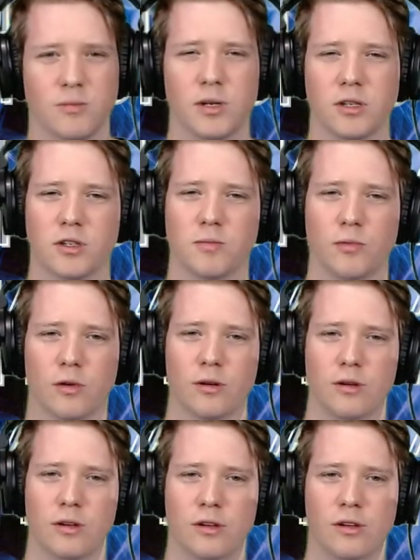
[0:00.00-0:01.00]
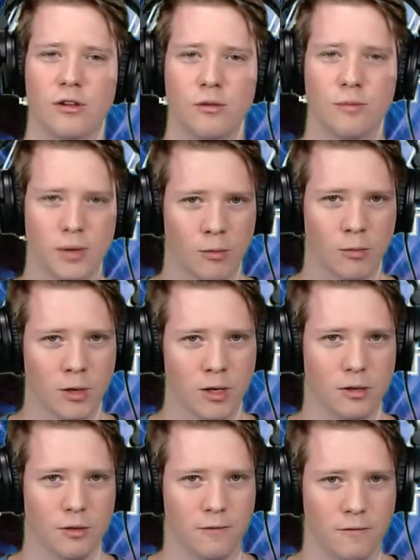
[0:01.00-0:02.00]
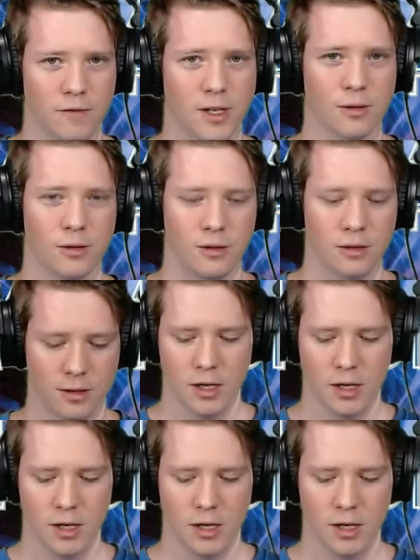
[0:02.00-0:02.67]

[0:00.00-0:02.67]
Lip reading: but it's more you play what you feel.